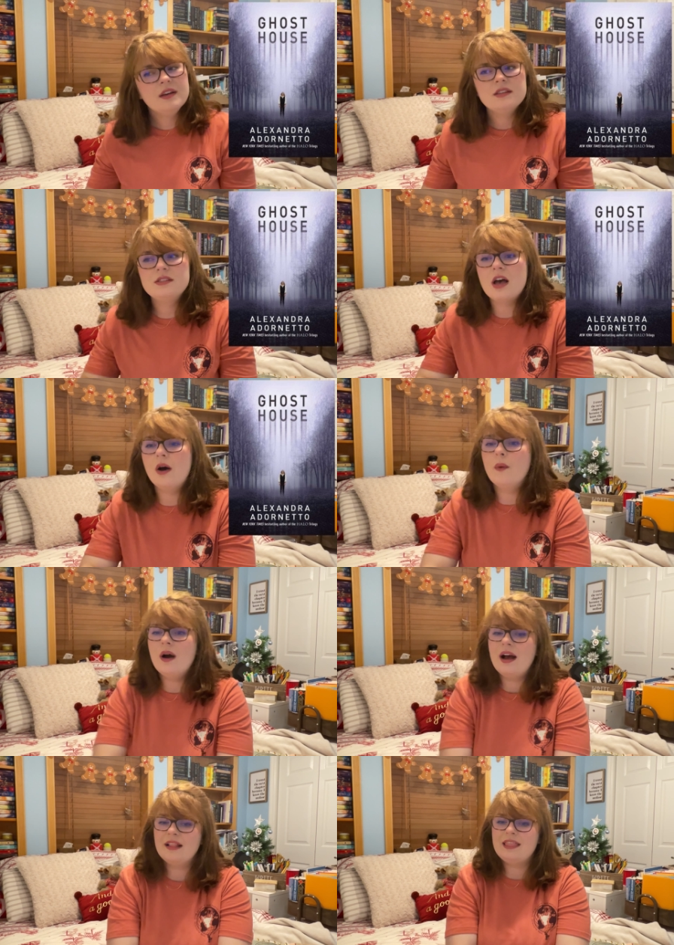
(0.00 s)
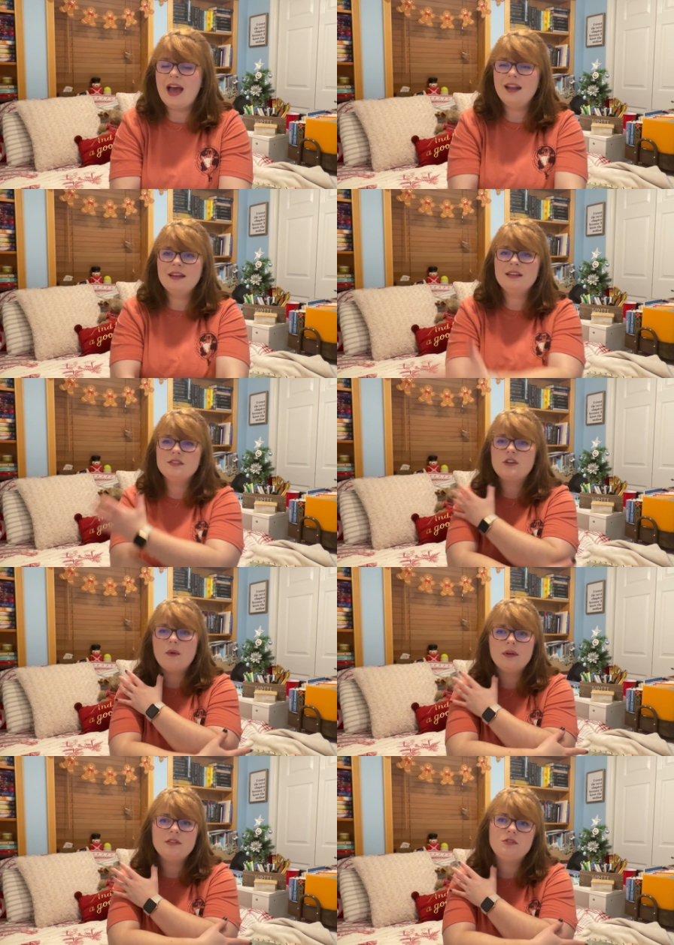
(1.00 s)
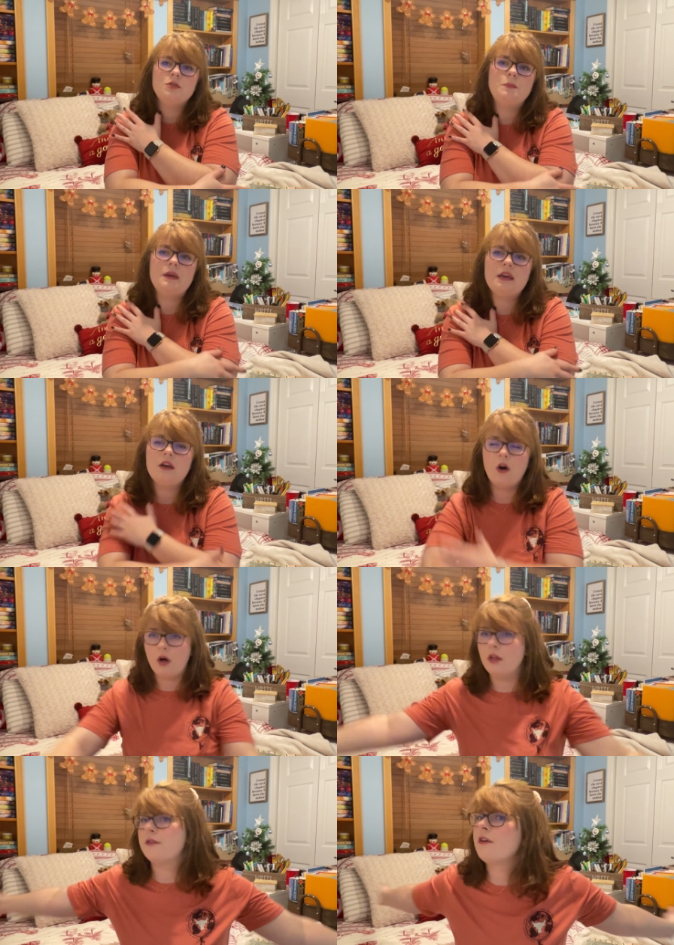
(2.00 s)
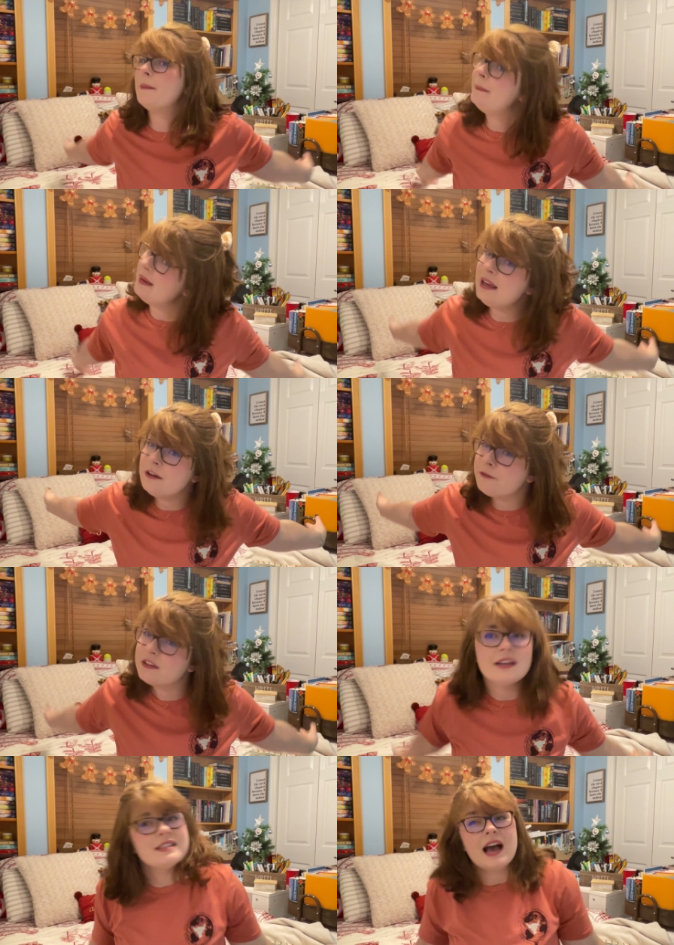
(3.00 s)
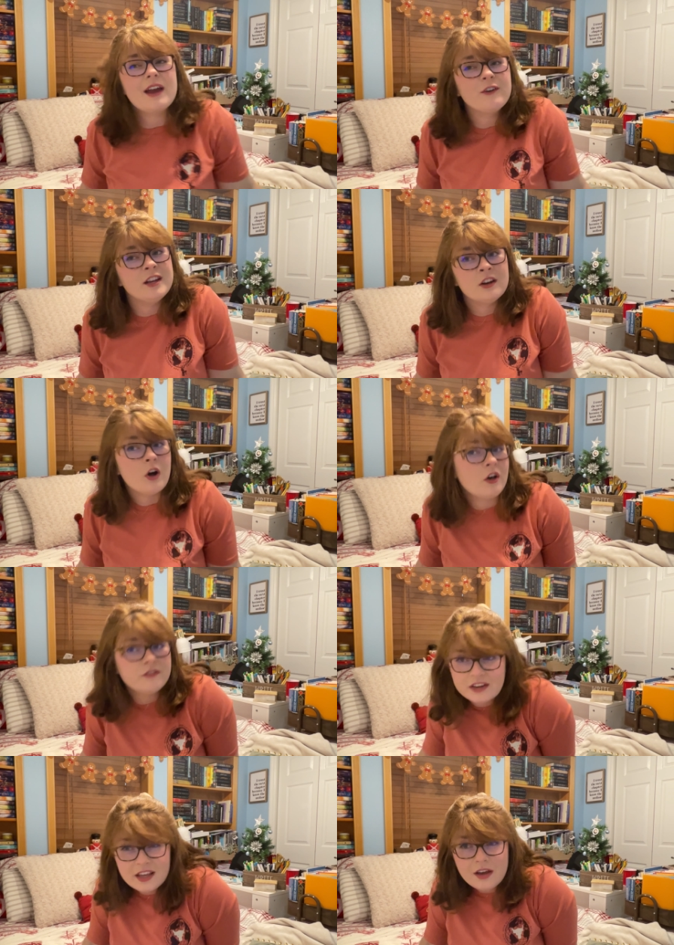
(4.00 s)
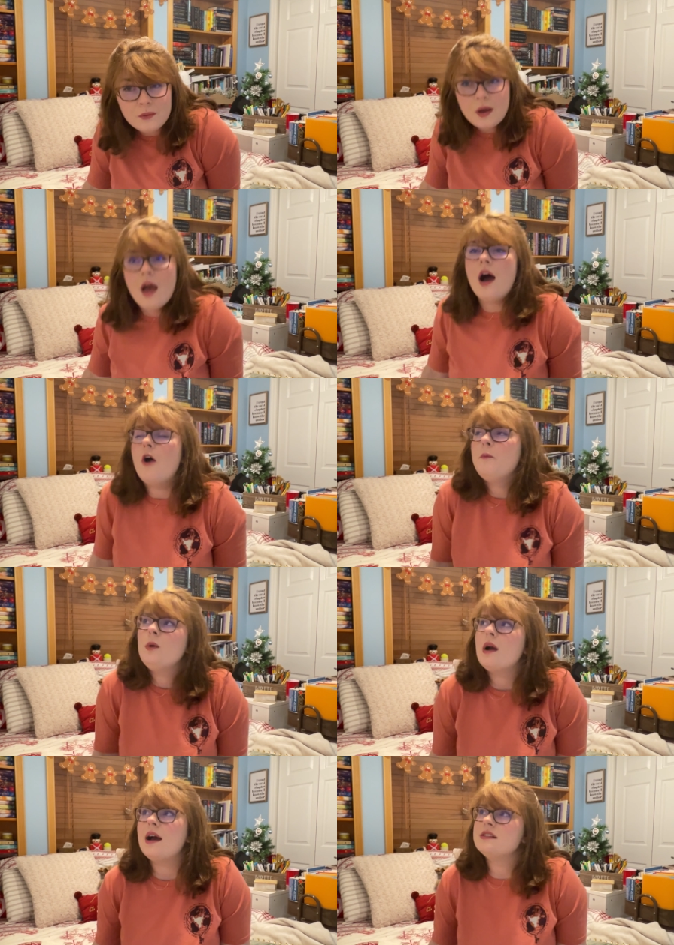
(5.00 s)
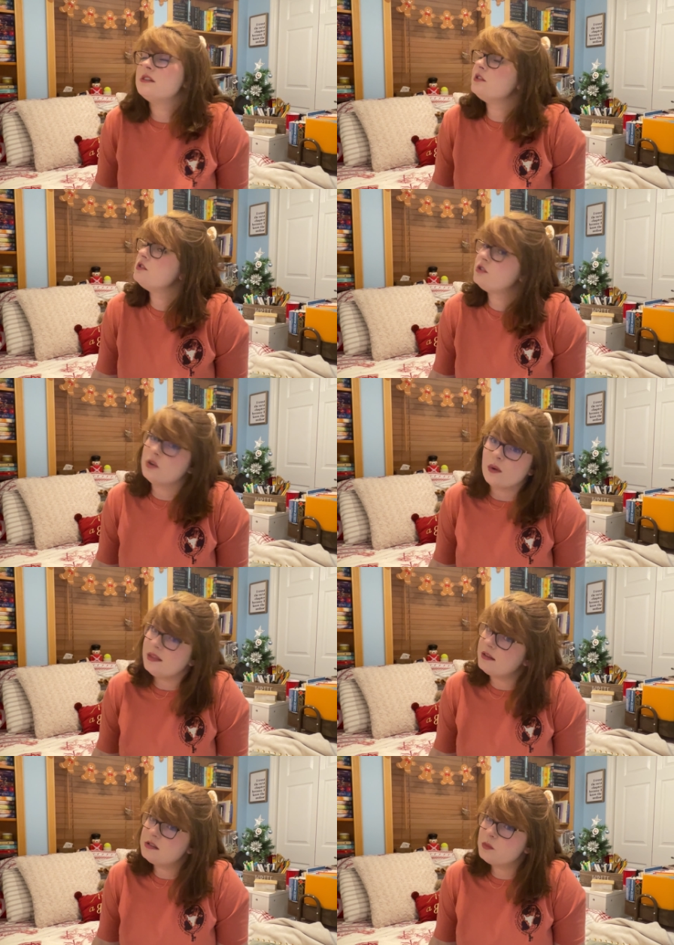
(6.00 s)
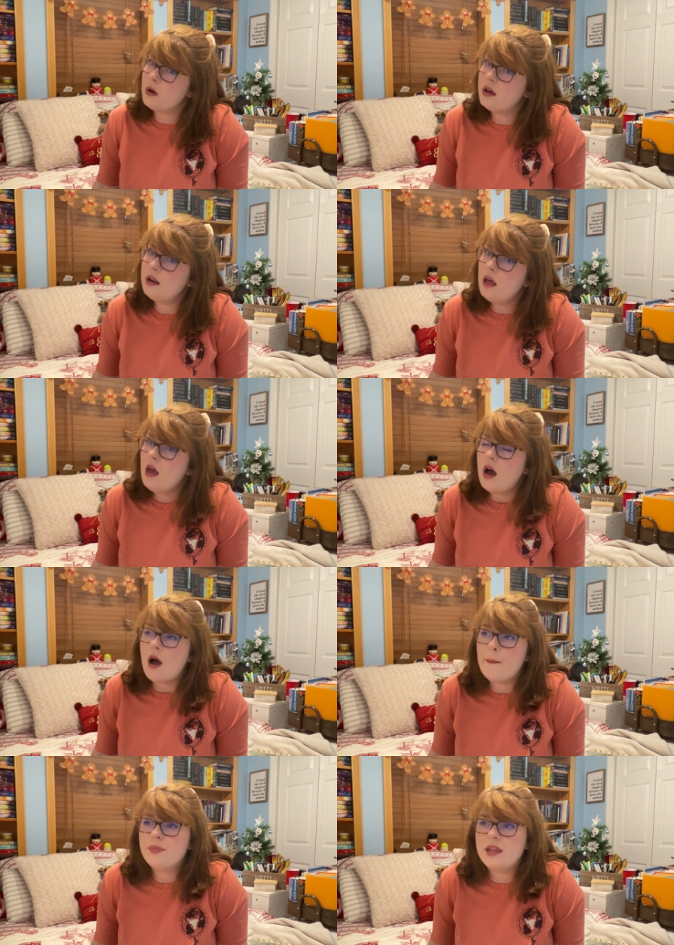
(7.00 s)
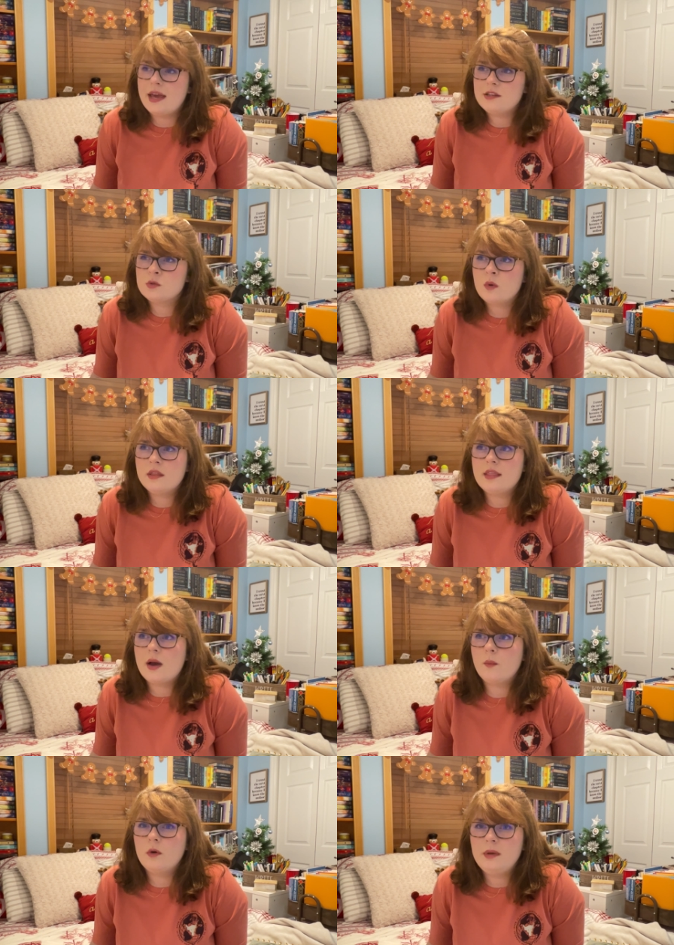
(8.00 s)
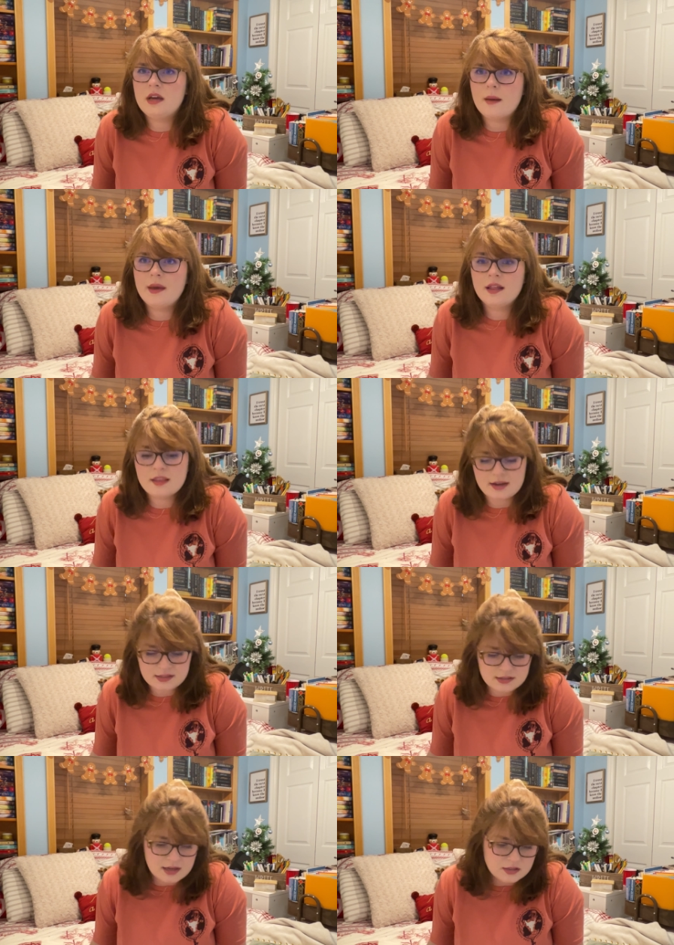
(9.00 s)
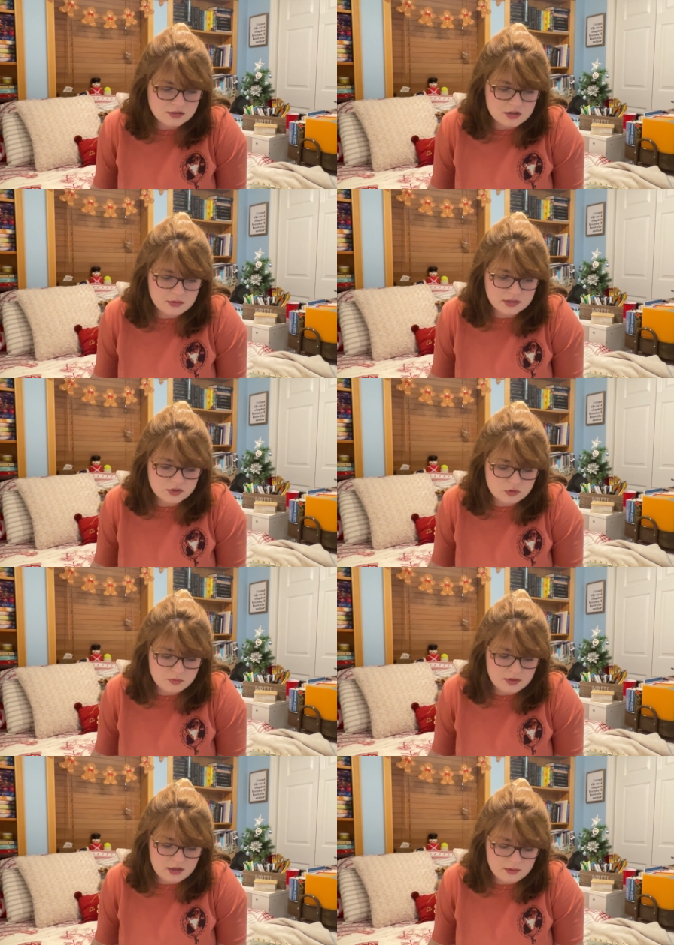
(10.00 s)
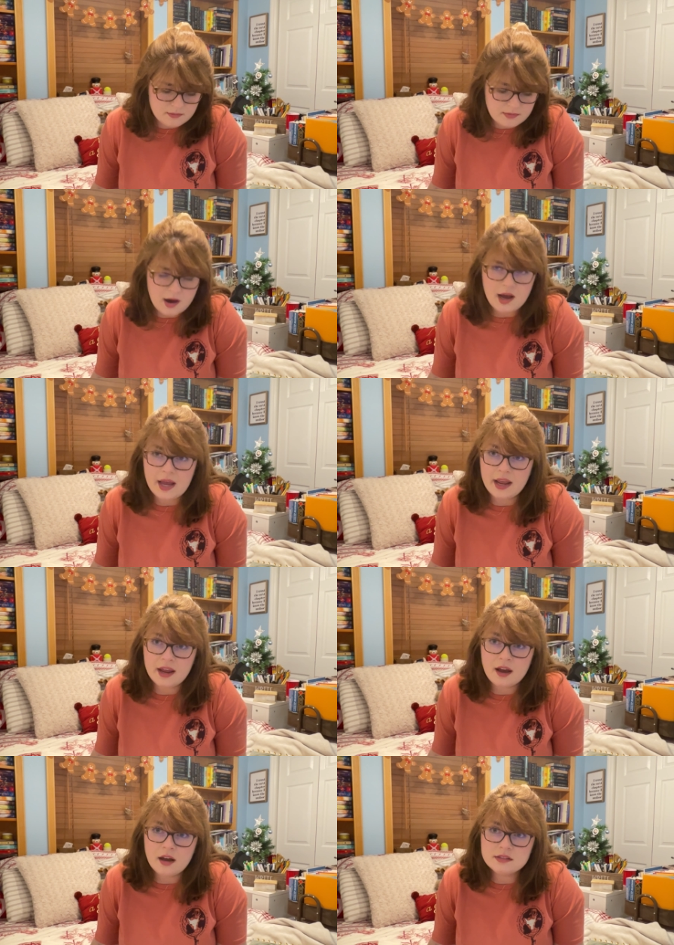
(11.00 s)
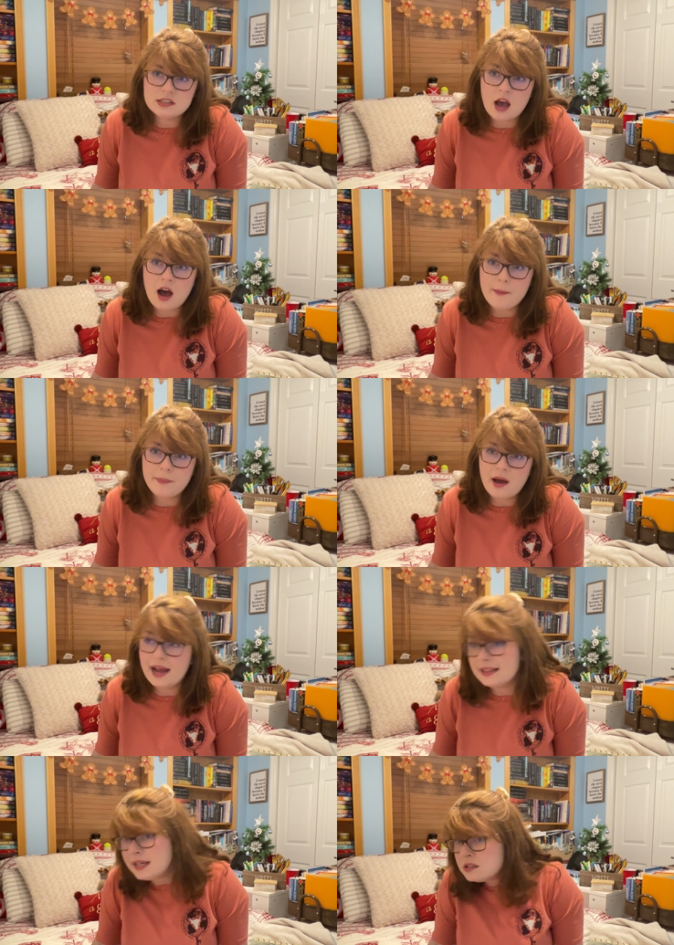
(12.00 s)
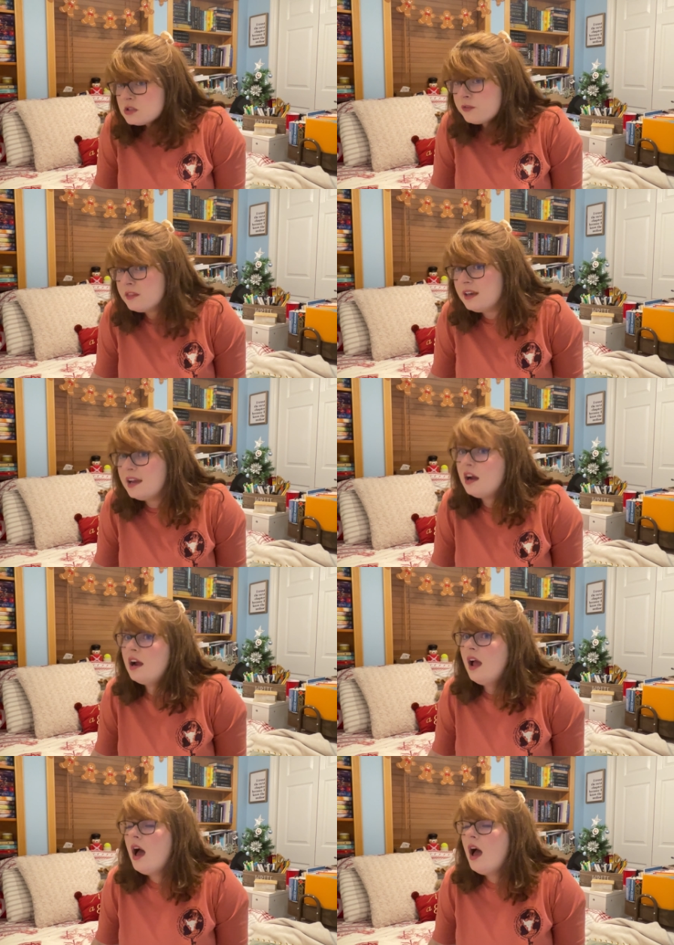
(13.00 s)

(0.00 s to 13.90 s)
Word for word: So that is going to be all from me for this I Read It All video. I hope you guys enjoyed this one. Um, the next one that will be coming, like I said, is going to be my top highlights for the year.